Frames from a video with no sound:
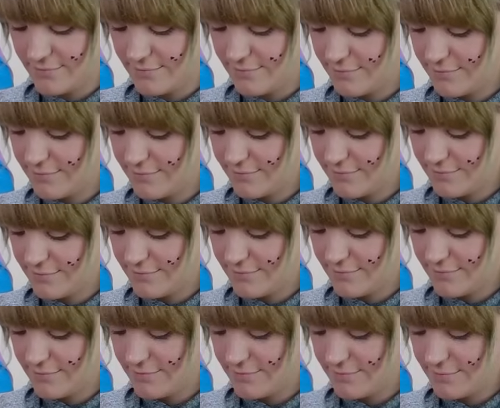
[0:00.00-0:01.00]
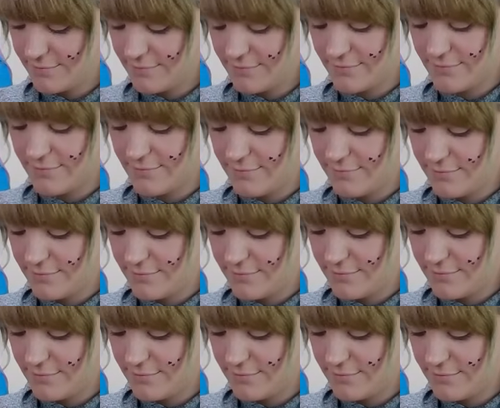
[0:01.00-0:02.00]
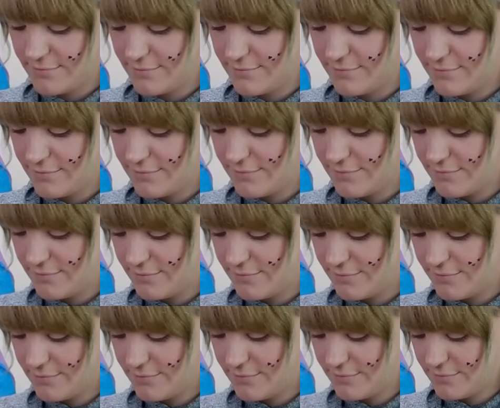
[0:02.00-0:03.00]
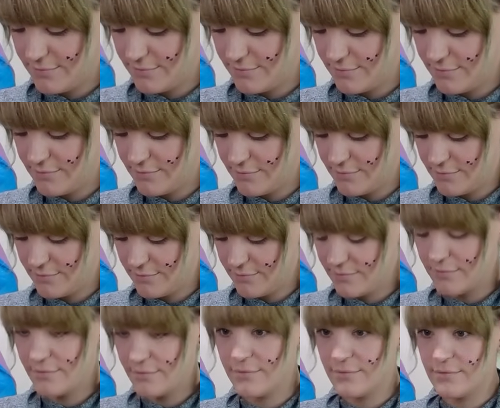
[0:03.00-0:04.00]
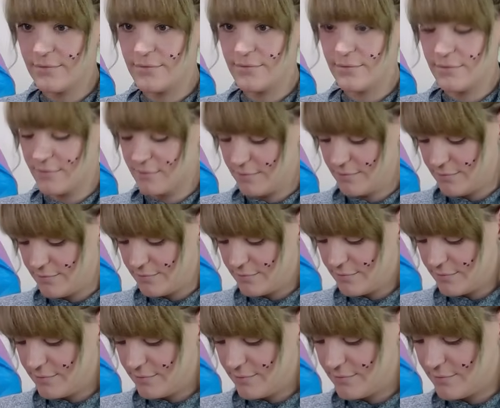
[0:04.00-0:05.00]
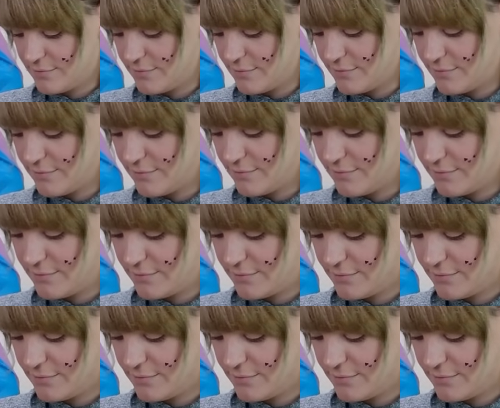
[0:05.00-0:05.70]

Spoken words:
The person shown says nothing.